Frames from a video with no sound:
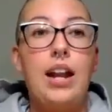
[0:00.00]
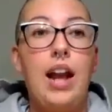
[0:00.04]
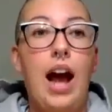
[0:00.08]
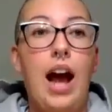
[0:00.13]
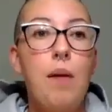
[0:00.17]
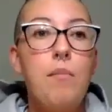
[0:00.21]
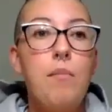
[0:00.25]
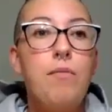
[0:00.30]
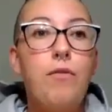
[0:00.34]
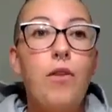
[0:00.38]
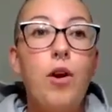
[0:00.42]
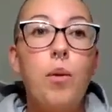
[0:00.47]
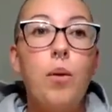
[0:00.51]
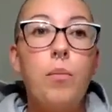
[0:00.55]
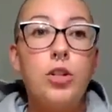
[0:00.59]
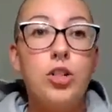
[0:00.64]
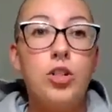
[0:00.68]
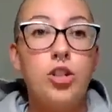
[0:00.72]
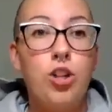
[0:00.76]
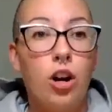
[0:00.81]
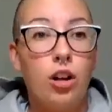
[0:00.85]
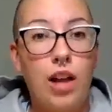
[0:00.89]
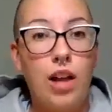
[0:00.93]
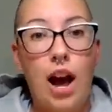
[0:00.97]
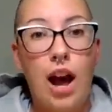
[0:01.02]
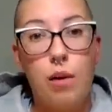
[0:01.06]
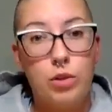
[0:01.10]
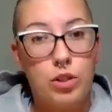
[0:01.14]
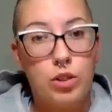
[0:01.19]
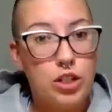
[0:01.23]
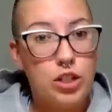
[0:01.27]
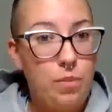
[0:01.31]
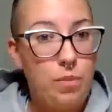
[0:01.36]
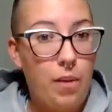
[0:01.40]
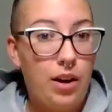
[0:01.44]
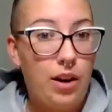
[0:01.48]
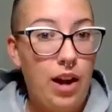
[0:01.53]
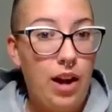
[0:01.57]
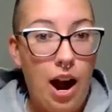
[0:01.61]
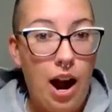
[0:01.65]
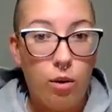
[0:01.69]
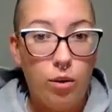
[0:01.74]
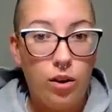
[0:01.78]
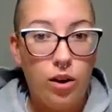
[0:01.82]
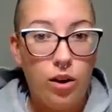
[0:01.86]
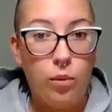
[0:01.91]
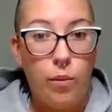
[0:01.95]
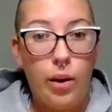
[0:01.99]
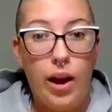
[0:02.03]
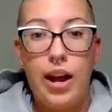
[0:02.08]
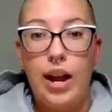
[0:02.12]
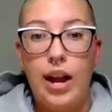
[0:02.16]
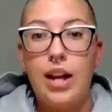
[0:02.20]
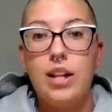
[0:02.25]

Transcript: And I'm from Charlotte, which is about an hour